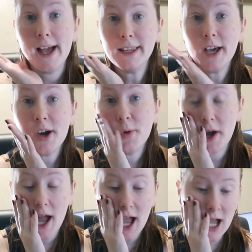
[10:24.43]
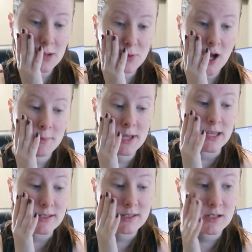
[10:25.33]
Hello, I
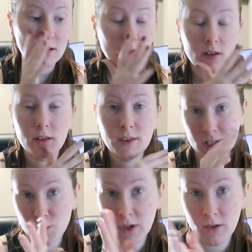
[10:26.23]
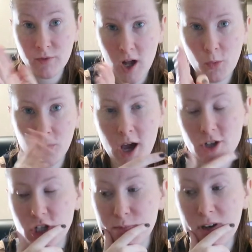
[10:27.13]
promise this reading vlog will
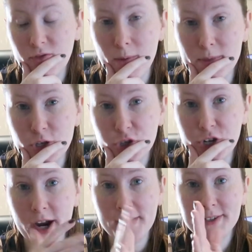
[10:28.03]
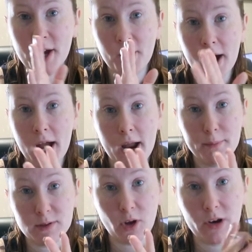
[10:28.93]
not just be from this chair, so
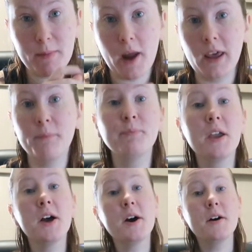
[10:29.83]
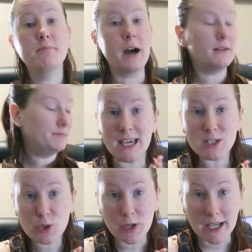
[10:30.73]
I'm sorry about it. But
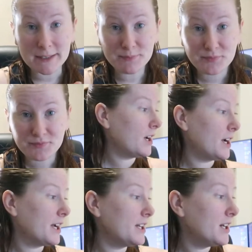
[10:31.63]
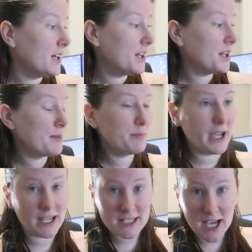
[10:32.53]
yesterday, I
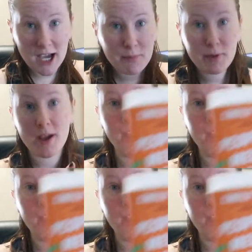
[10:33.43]
picked up